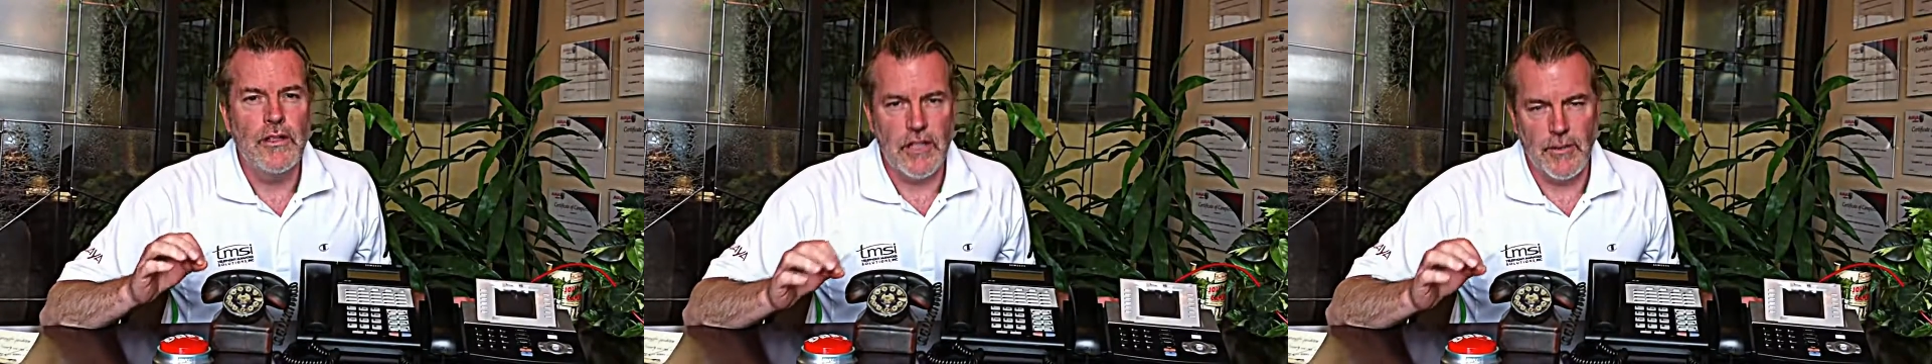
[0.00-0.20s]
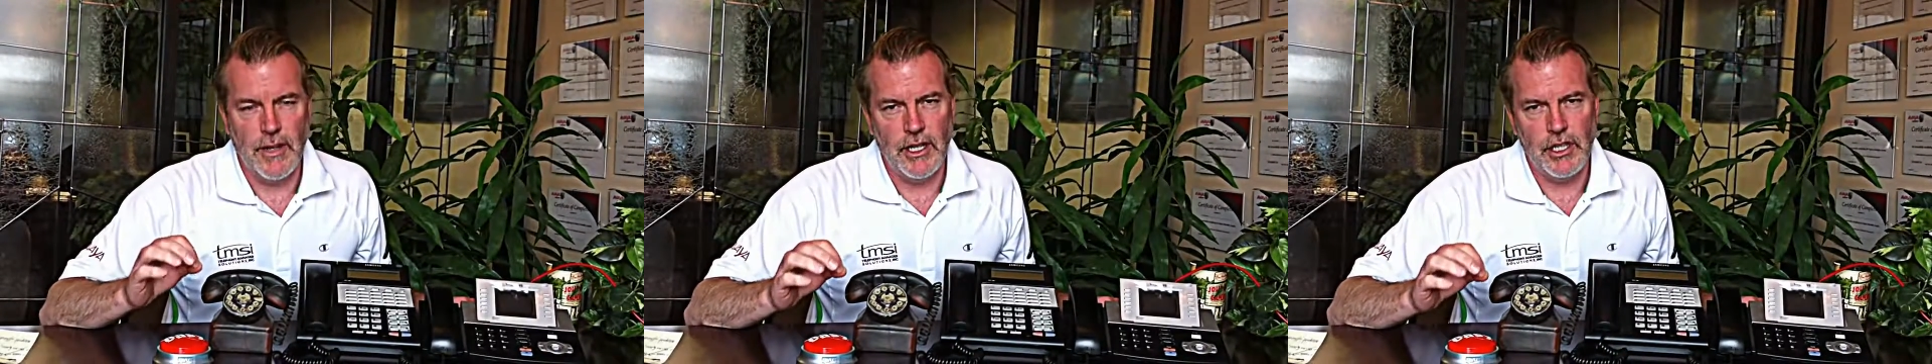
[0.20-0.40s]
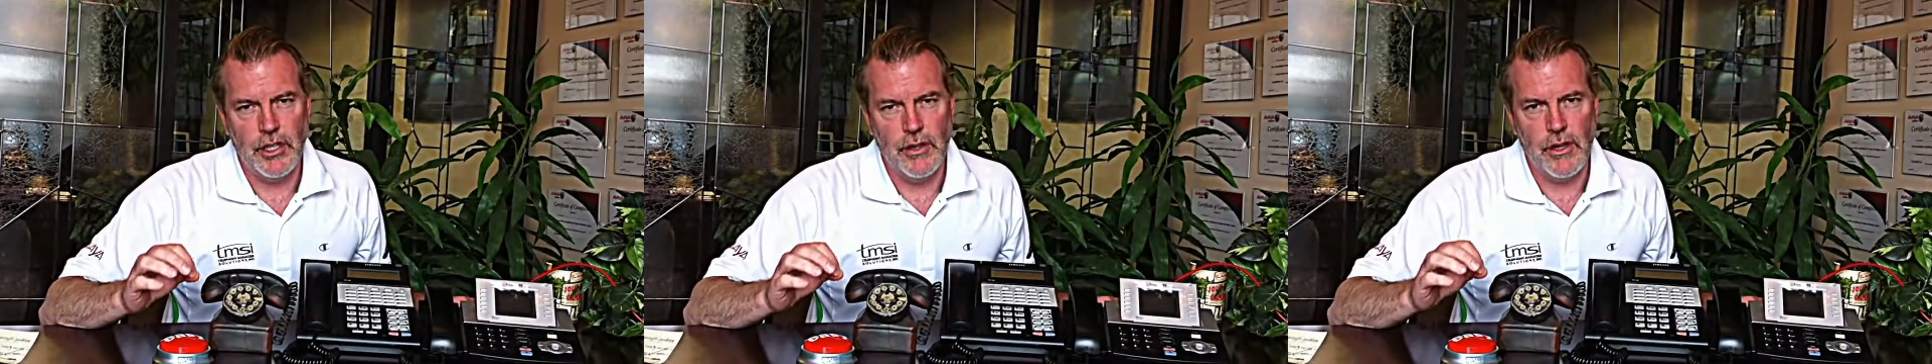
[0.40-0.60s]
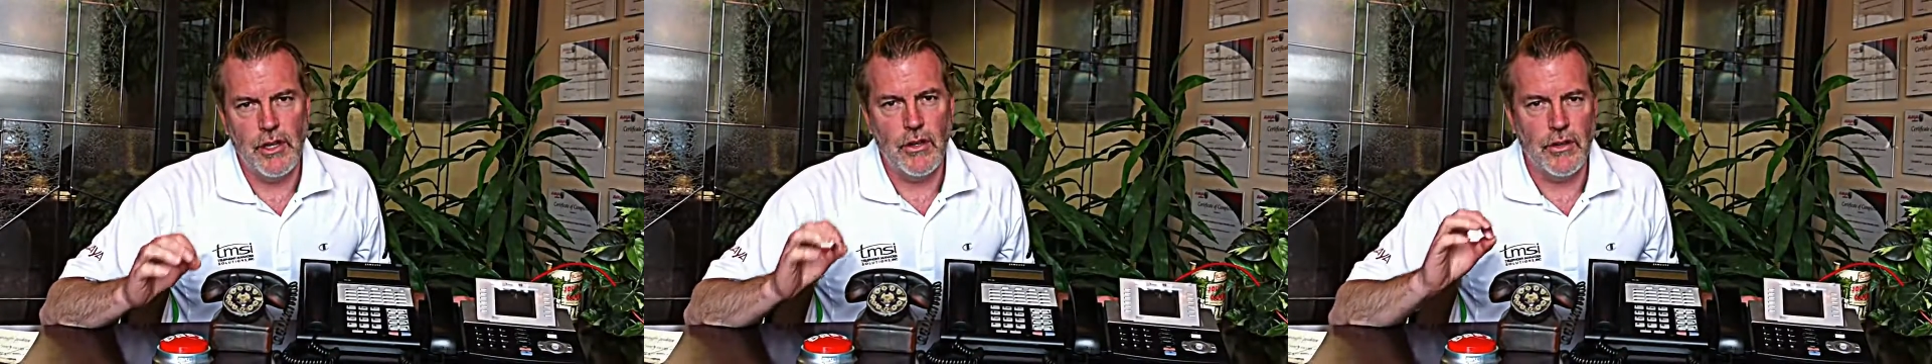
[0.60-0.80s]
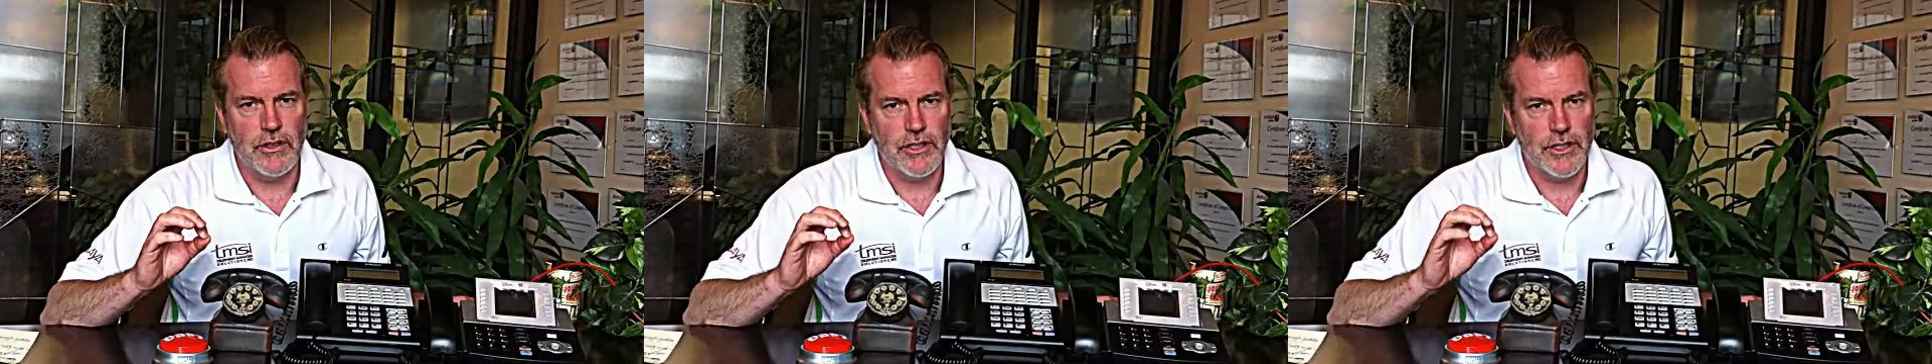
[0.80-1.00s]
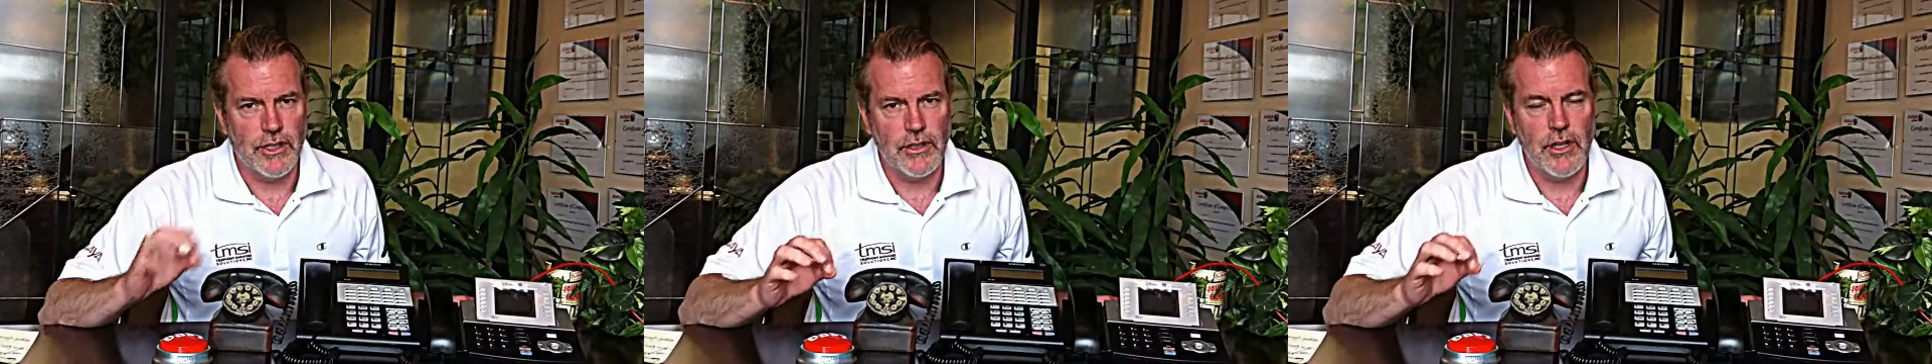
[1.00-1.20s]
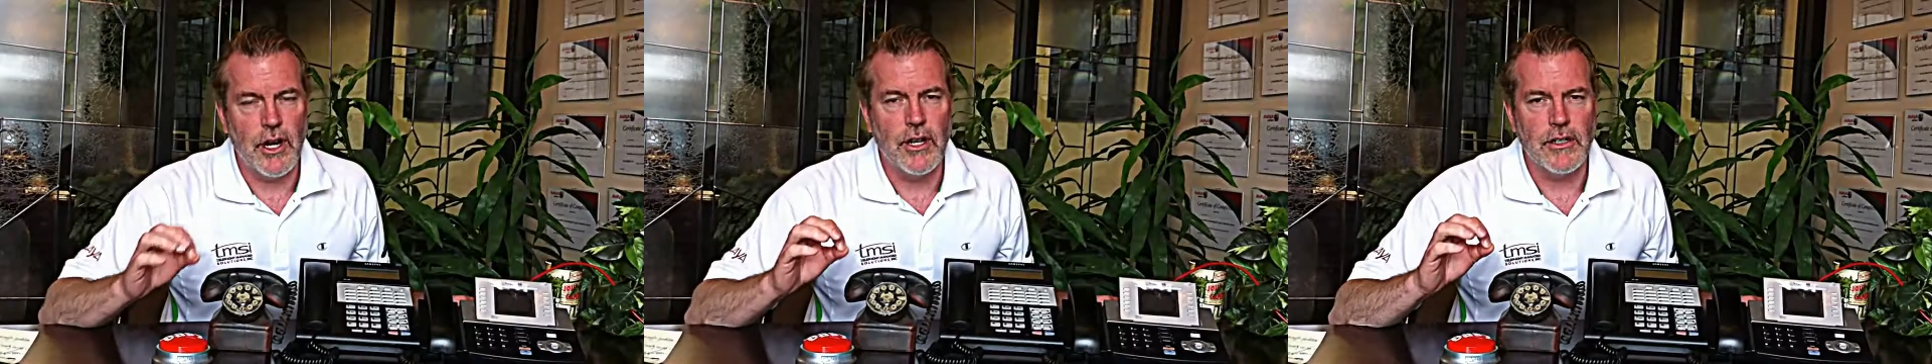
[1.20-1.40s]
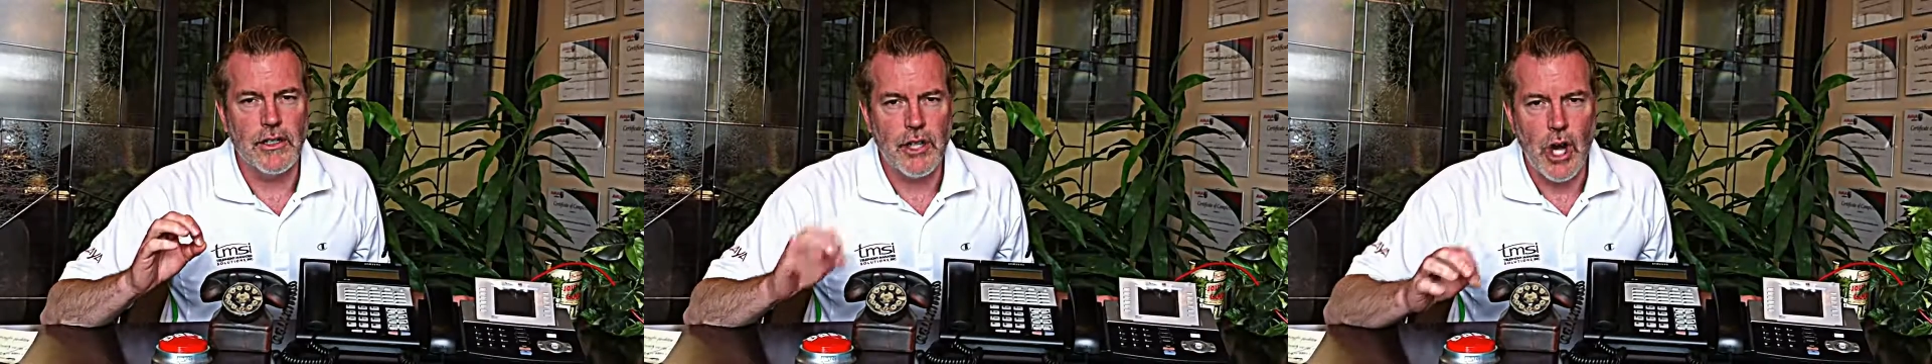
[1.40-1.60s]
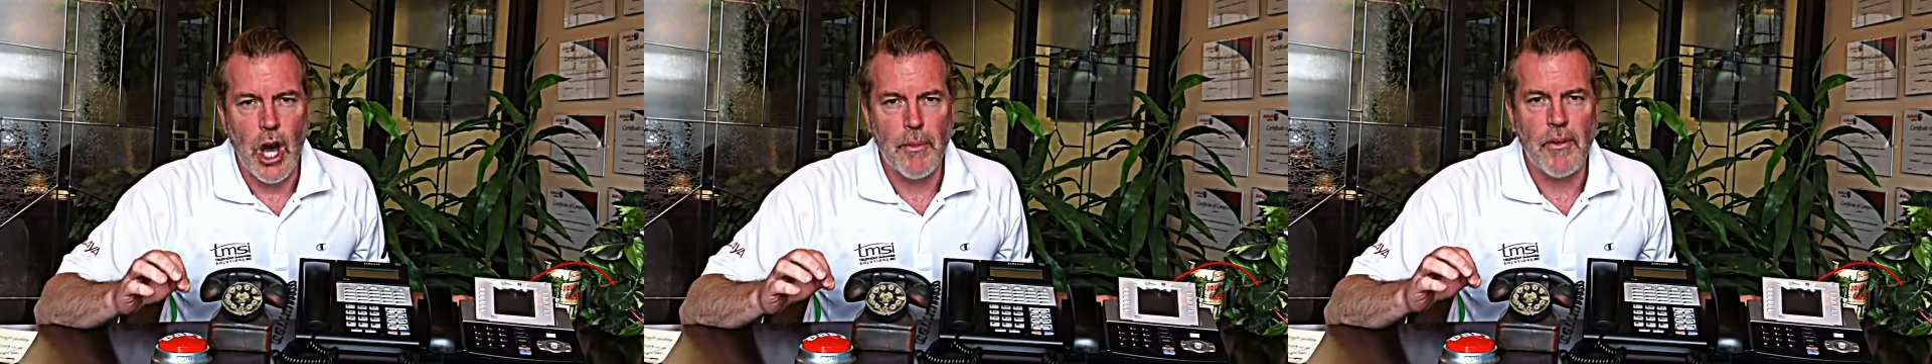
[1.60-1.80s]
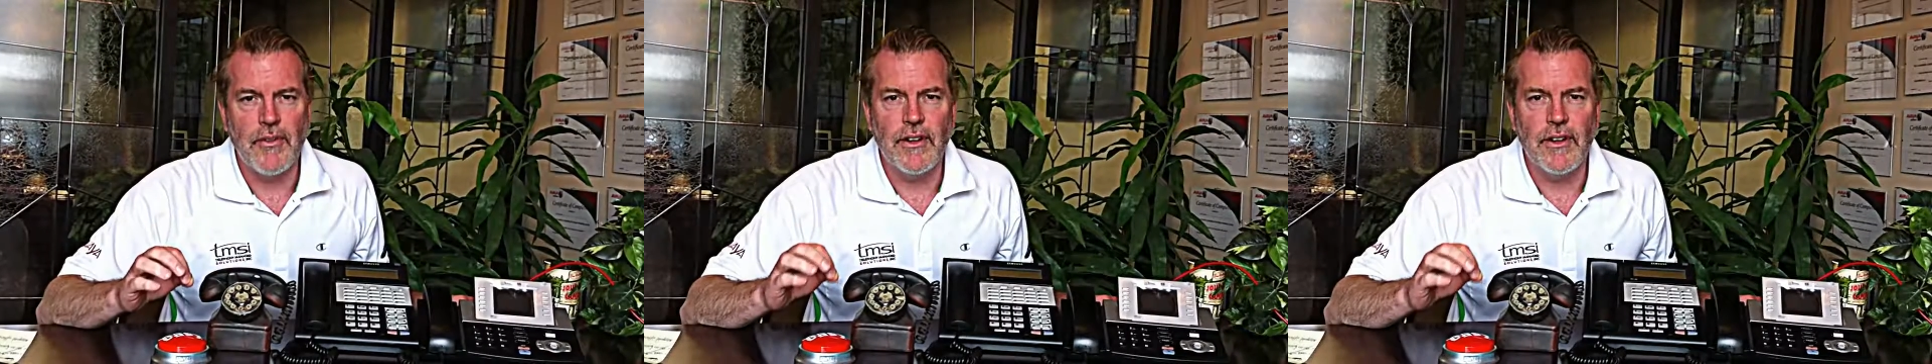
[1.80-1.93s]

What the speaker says: to make sure that you're still on top